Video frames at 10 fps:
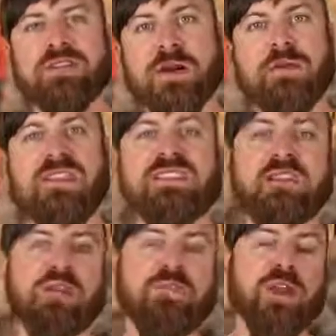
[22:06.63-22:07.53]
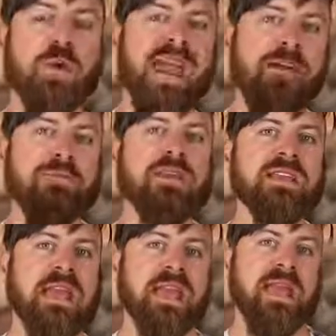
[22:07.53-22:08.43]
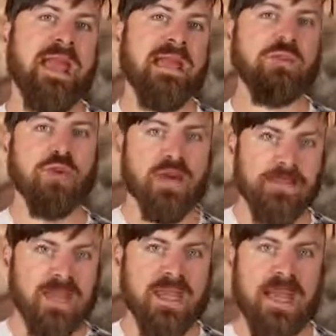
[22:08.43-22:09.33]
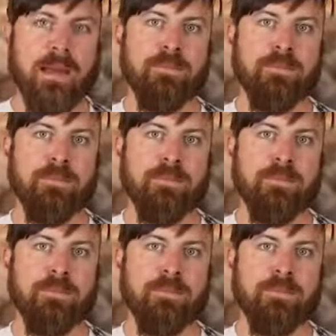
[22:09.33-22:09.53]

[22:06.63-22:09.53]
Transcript: I release a new video every day, 8:30 p.m.